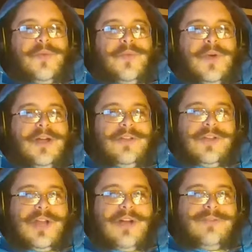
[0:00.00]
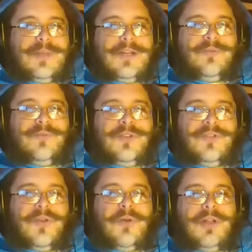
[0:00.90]
where the government
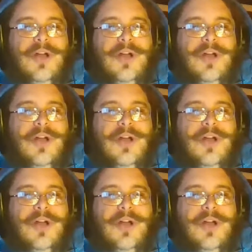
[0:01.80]
was no